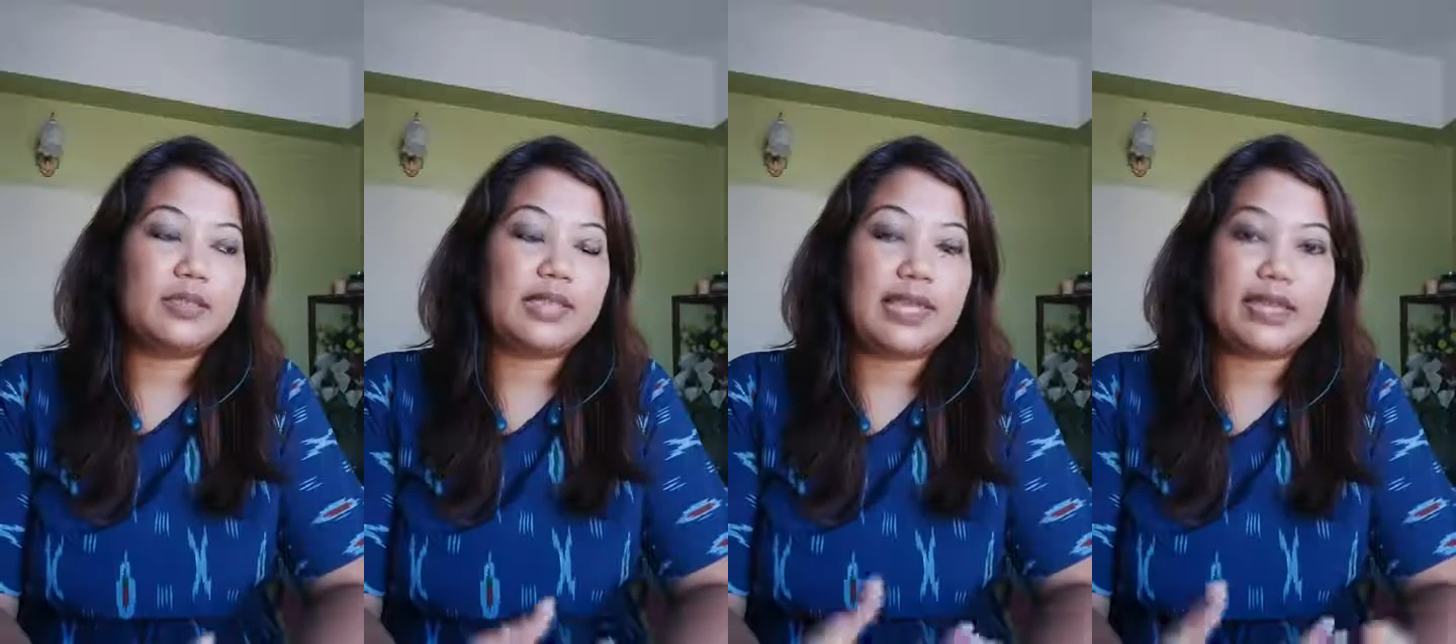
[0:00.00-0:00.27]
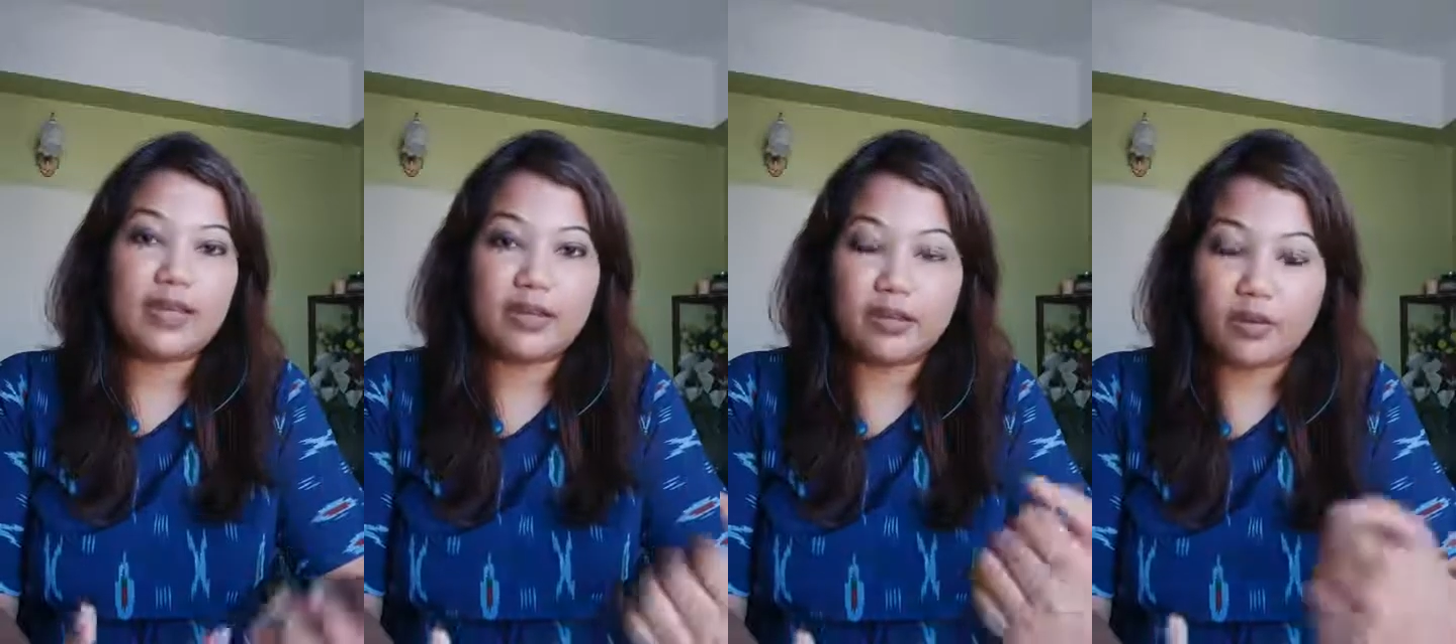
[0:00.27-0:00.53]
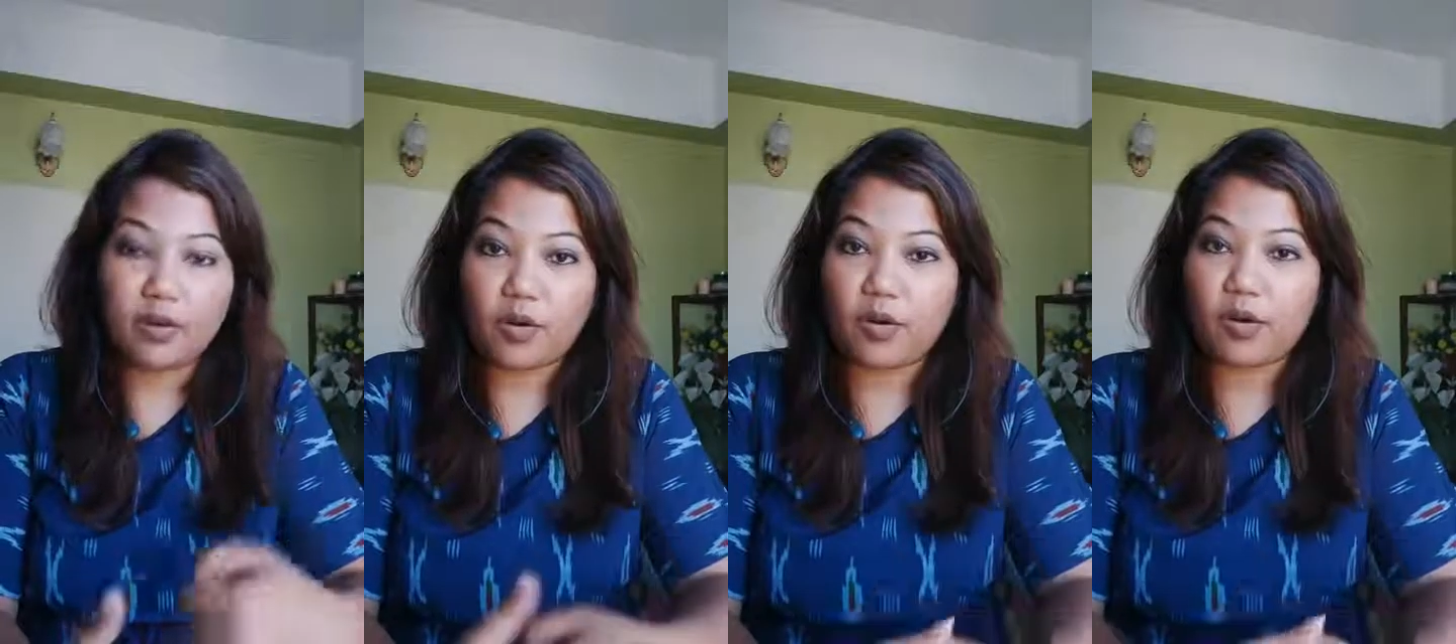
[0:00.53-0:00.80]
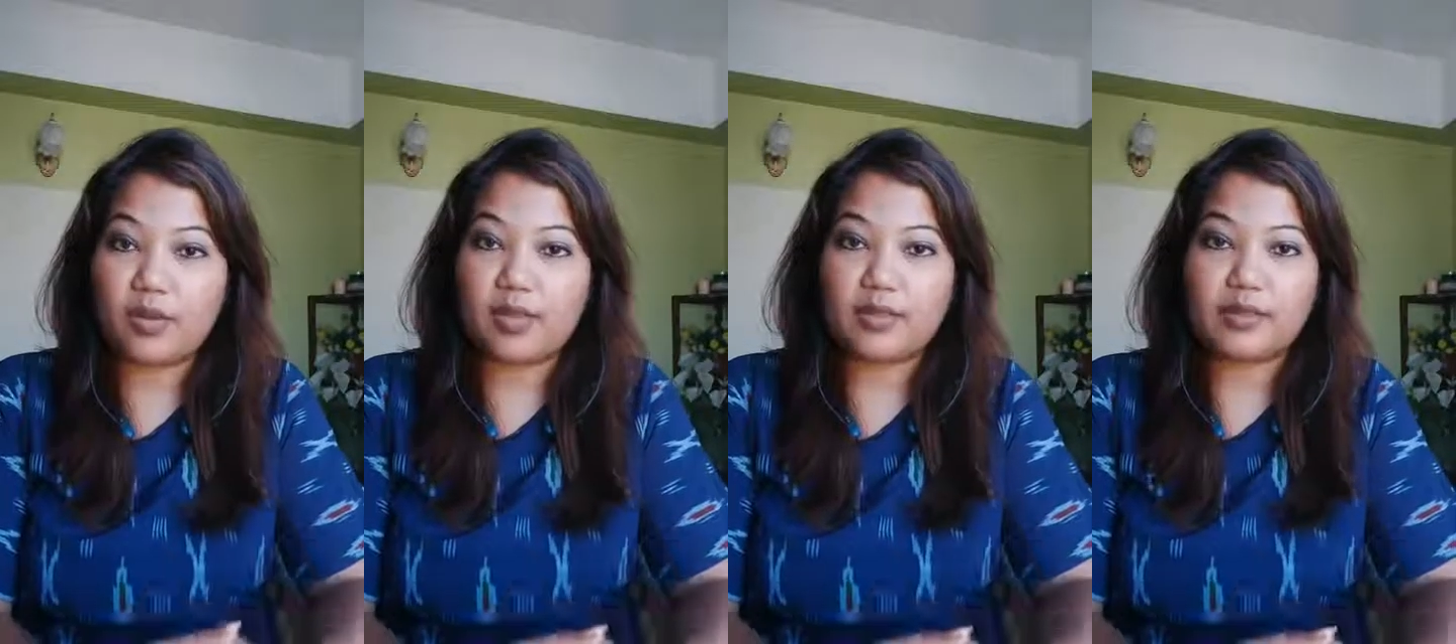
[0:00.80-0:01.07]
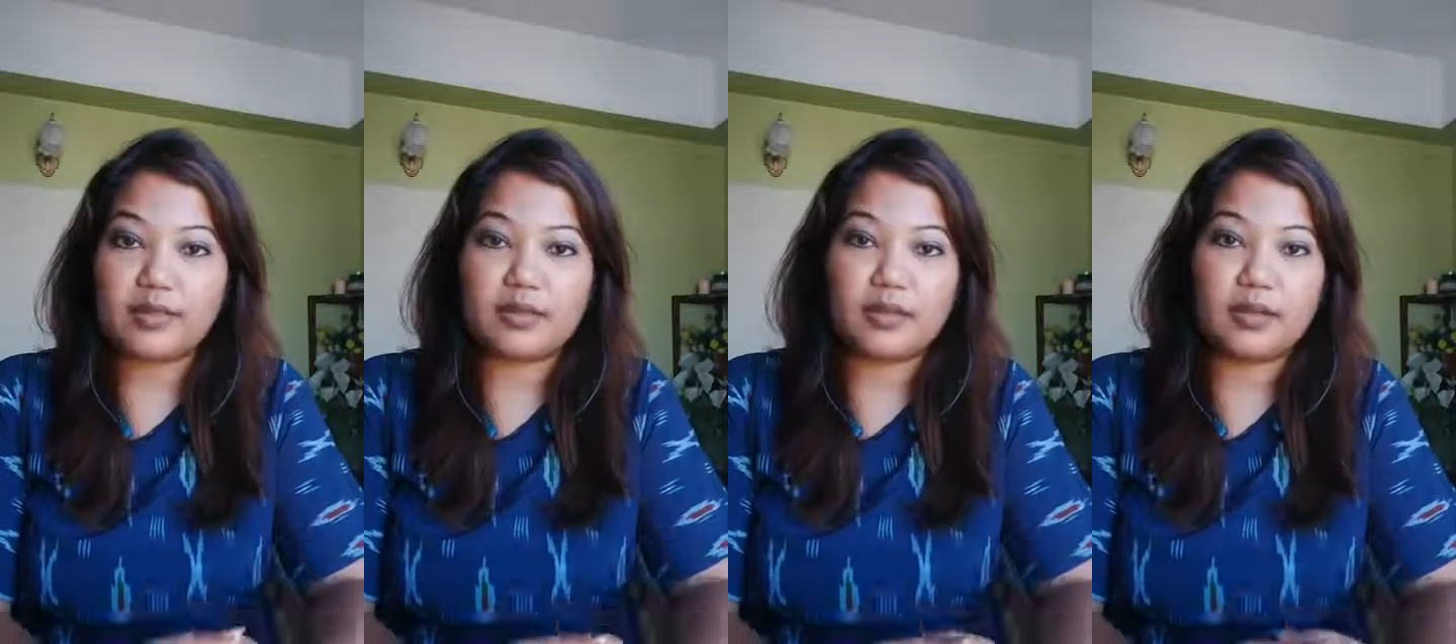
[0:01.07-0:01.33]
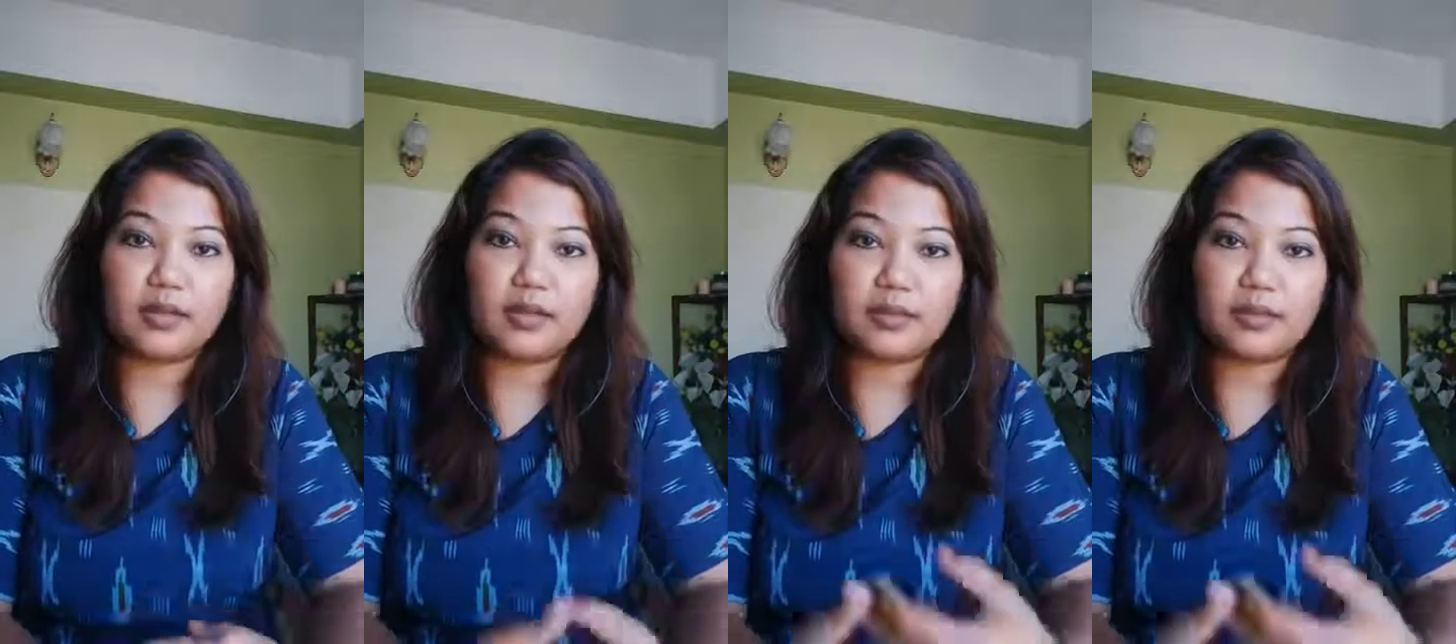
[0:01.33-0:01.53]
taking calls,